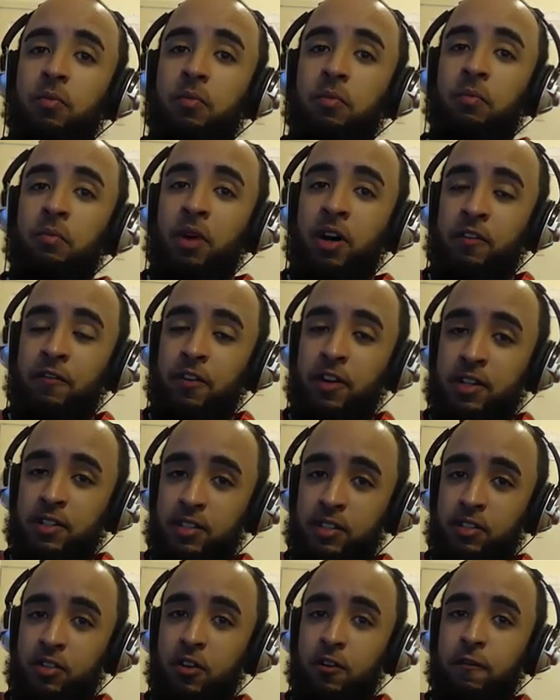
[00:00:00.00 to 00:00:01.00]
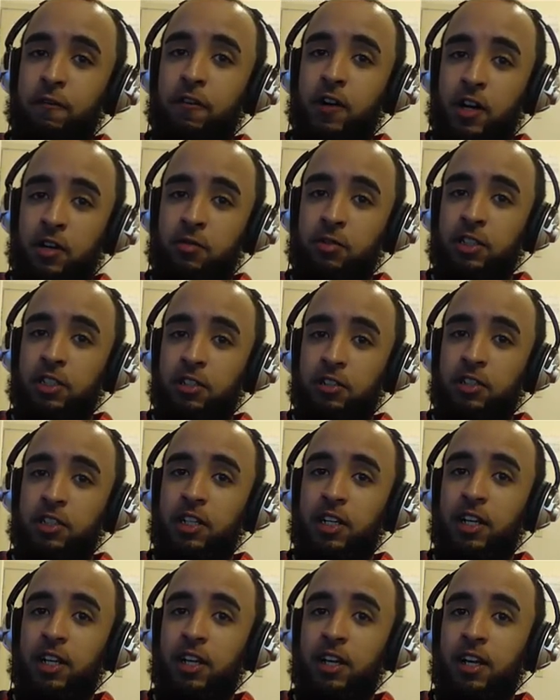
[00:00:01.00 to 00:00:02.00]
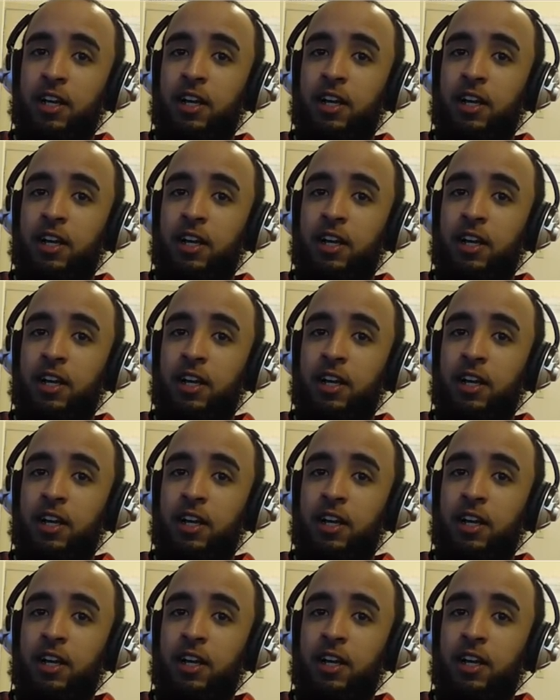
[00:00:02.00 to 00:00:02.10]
motherfuckers is gonna fuck with your shit.